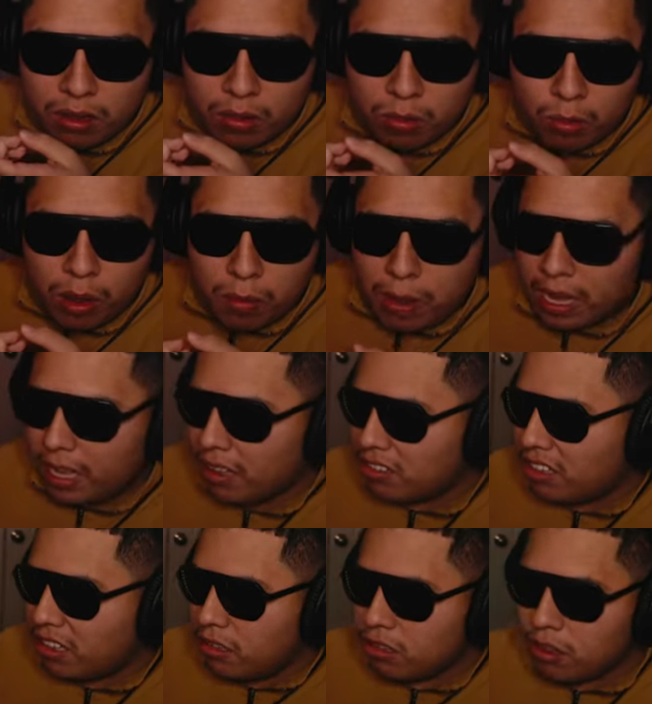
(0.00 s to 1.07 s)
Well, I guess
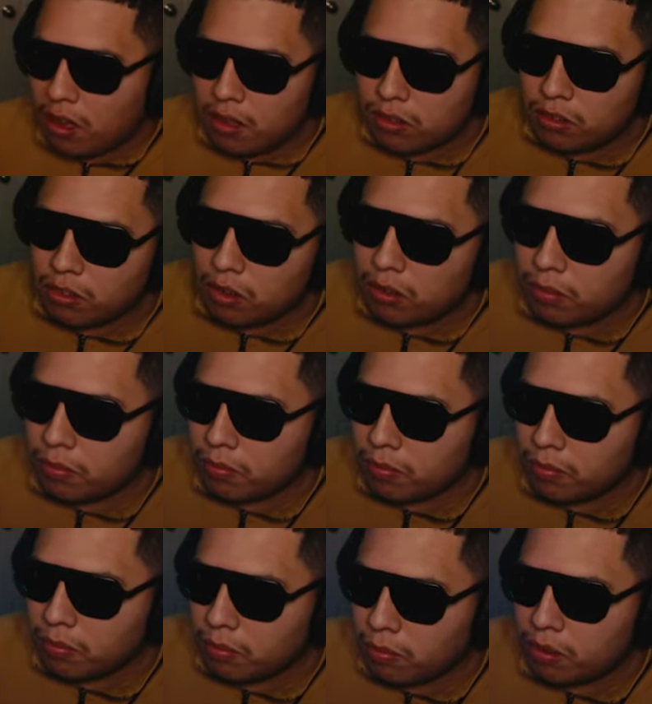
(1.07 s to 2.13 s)
he's gone, so
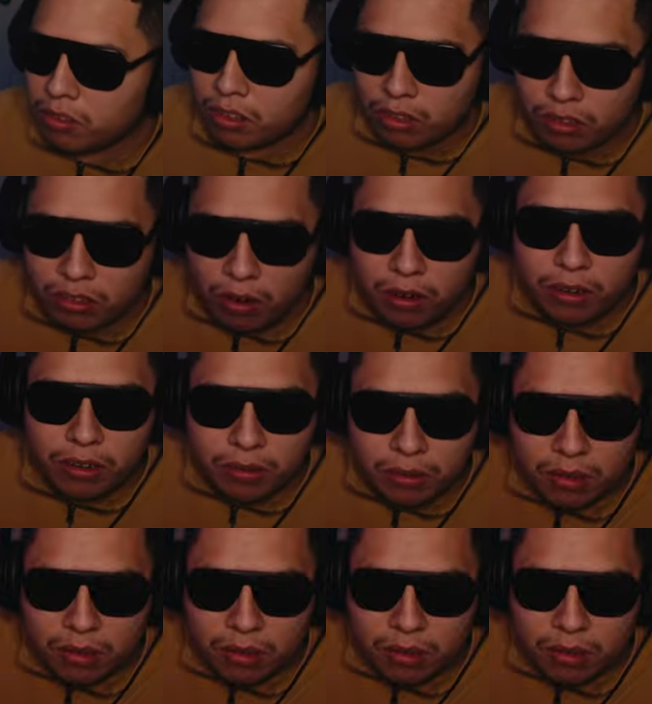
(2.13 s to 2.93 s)
let's get started.